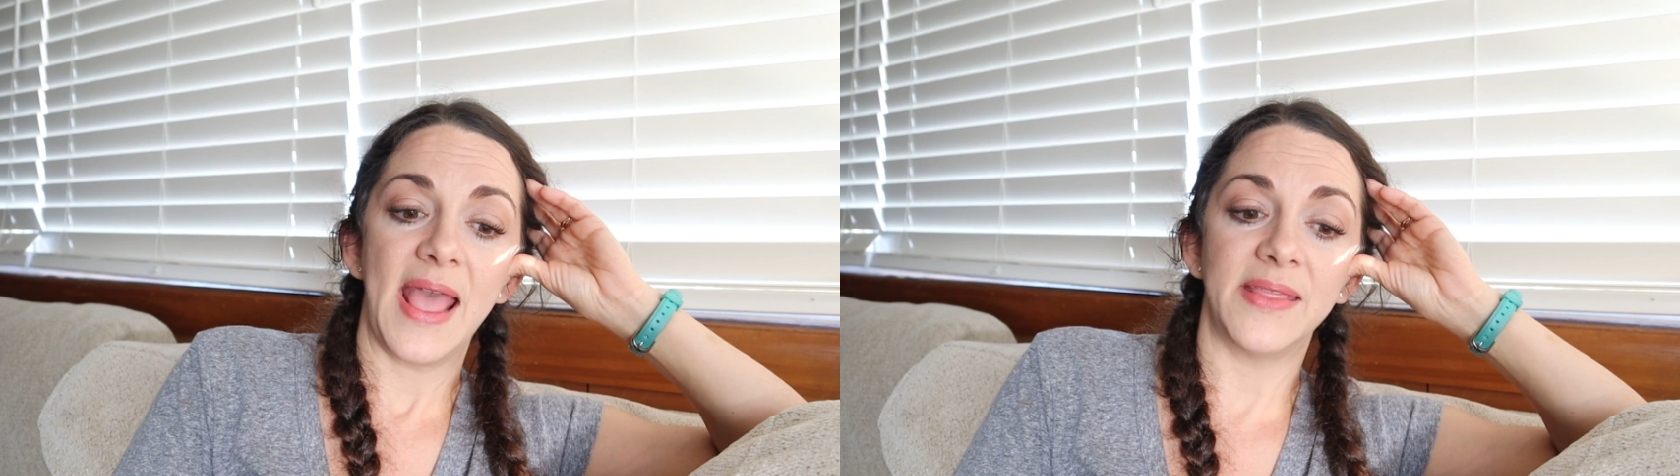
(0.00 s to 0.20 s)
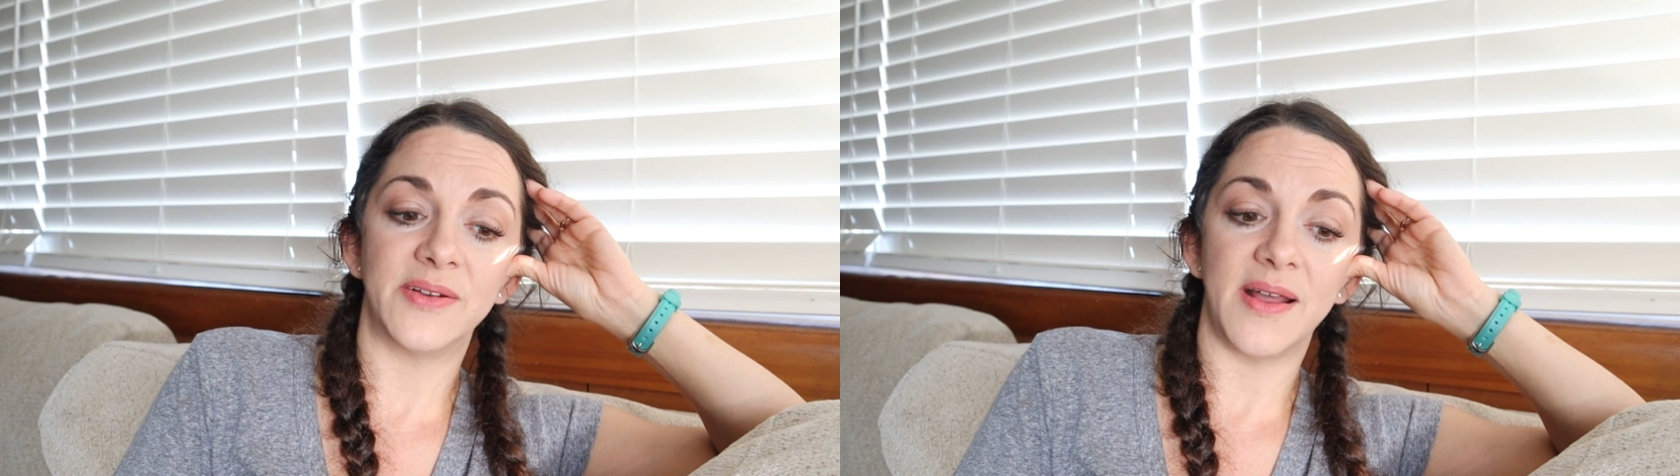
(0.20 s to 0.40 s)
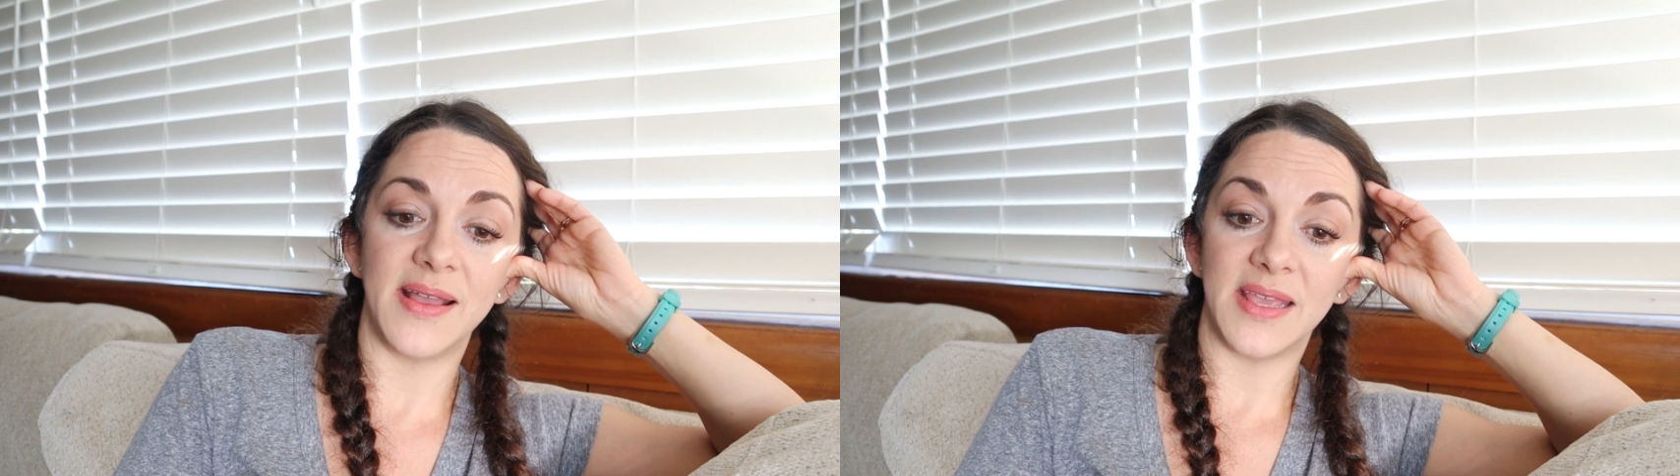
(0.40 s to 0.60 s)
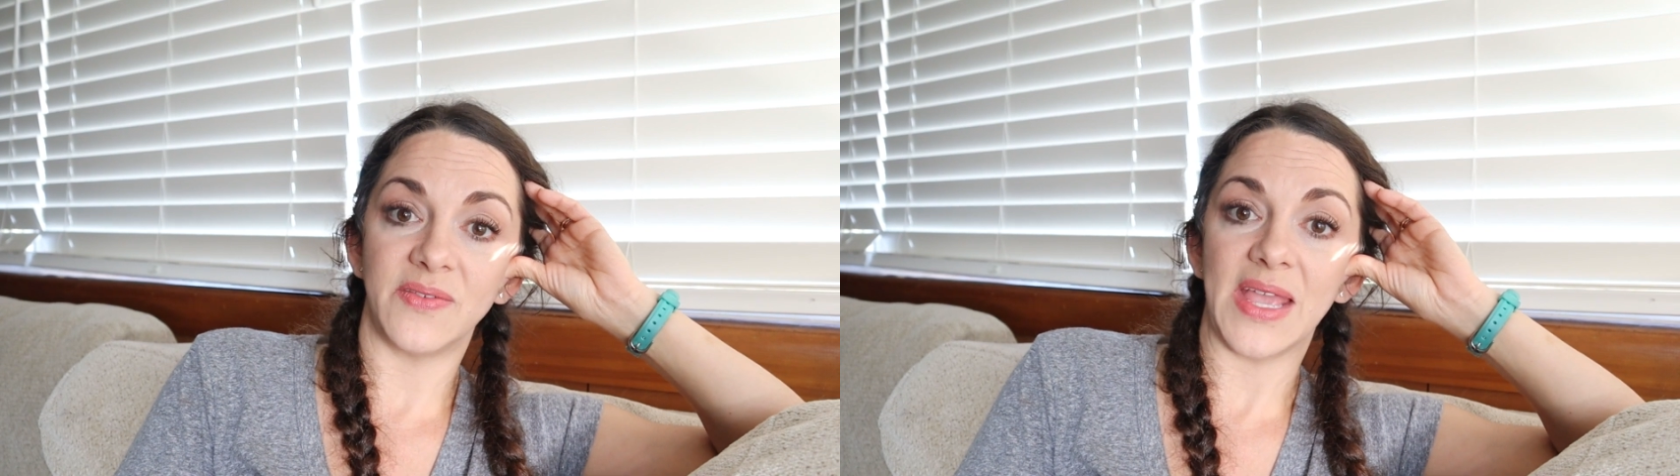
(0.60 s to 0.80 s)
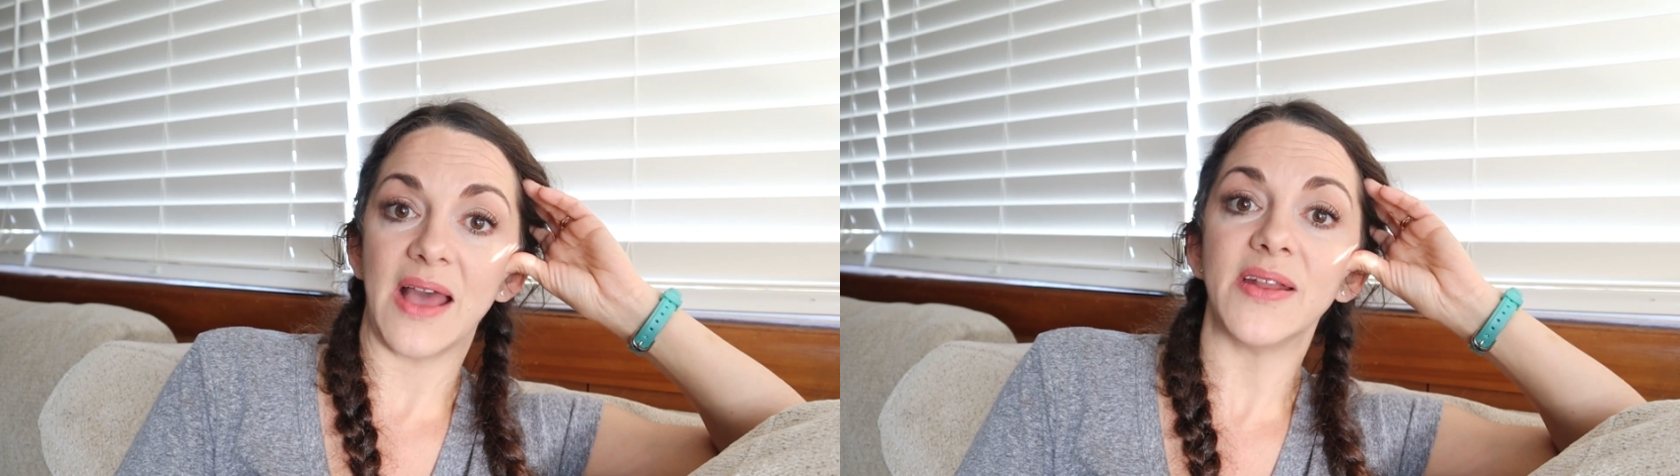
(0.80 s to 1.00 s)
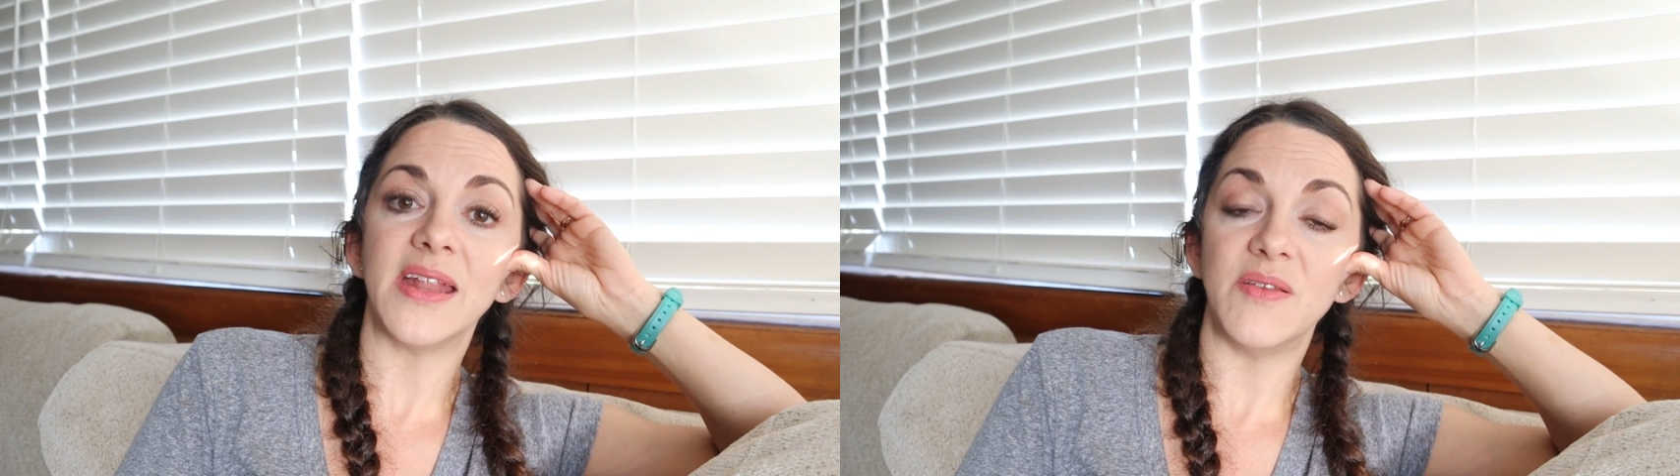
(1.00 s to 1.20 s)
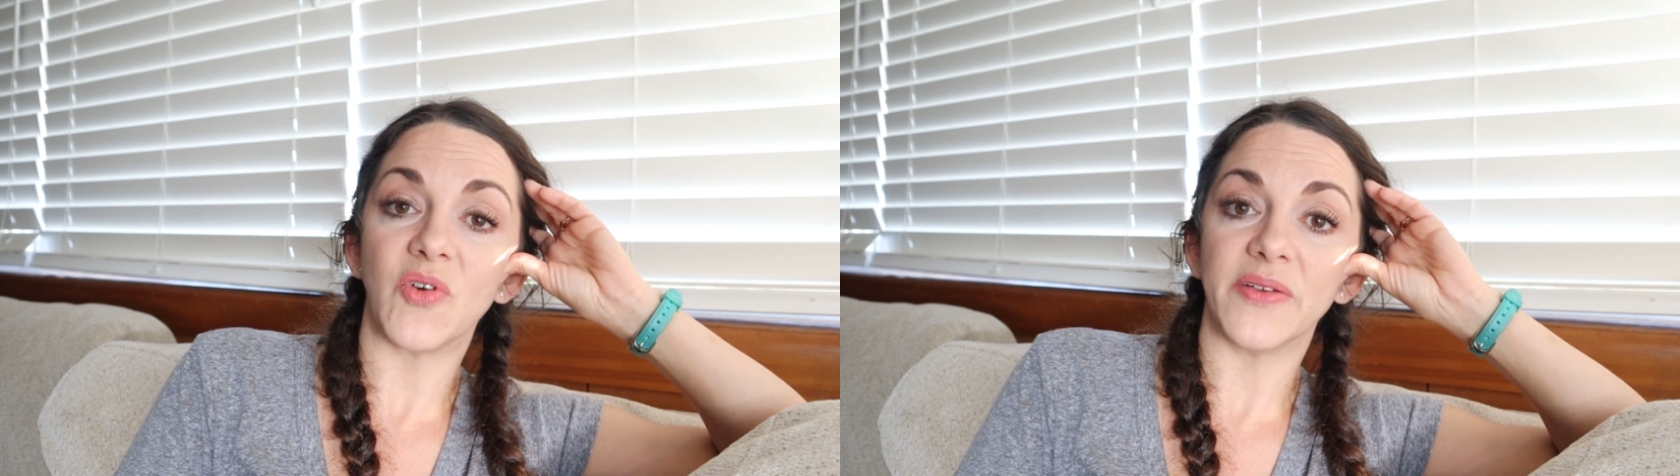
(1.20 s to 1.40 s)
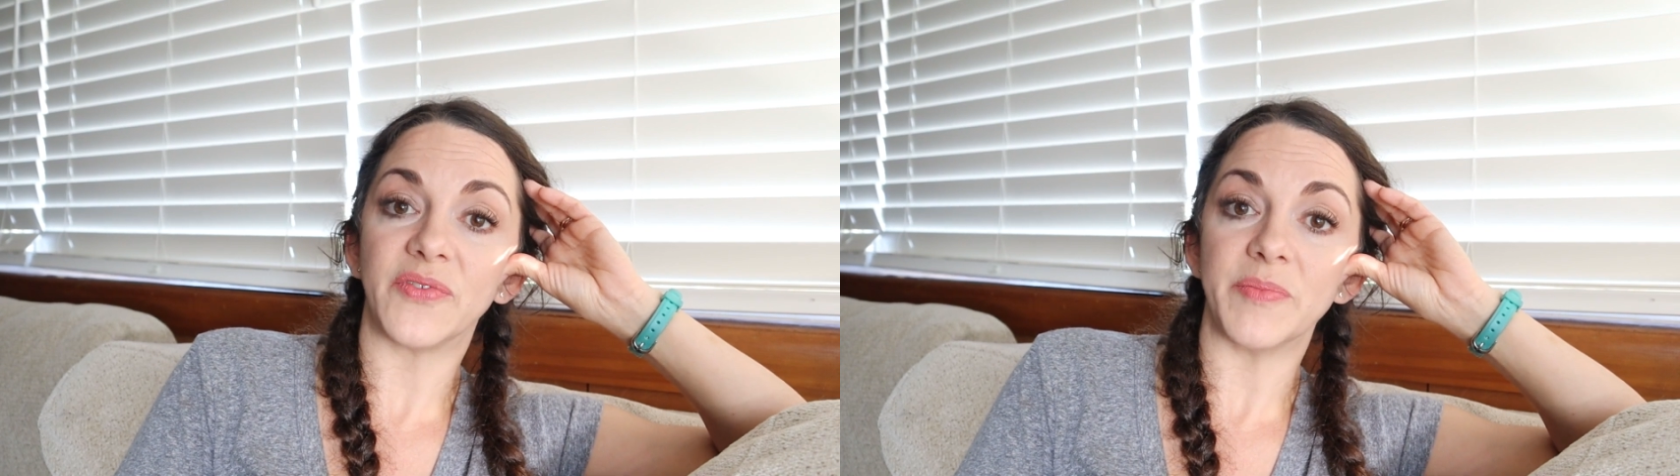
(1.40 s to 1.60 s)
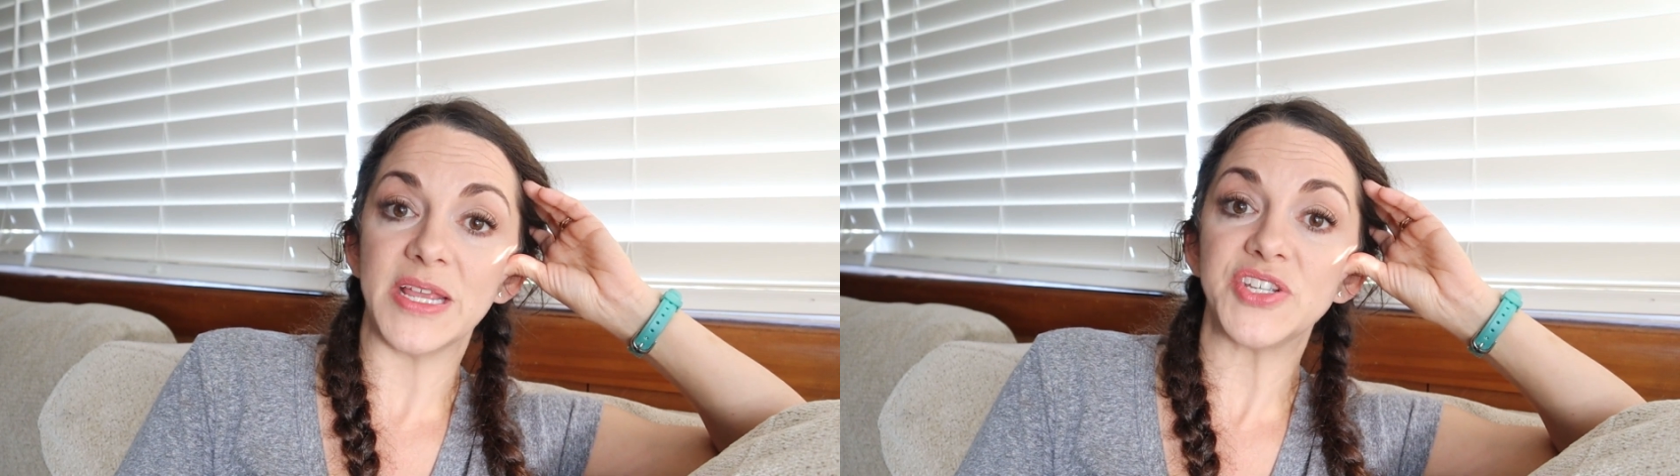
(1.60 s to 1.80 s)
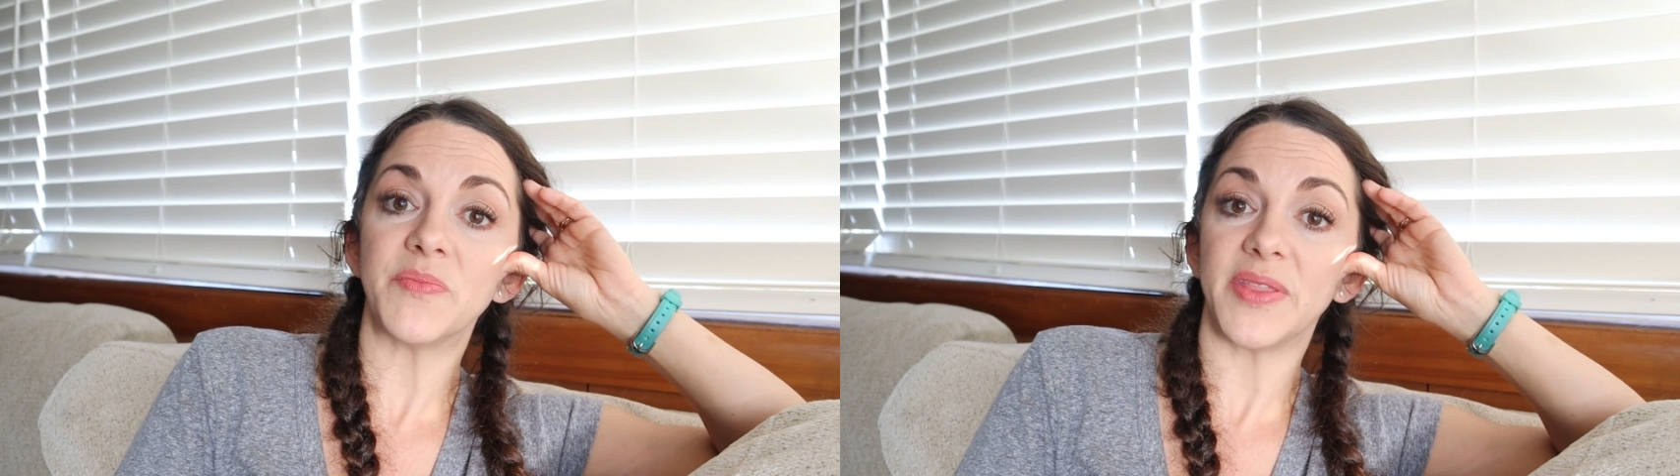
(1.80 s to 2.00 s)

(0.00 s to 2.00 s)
and they're not giving out any more information,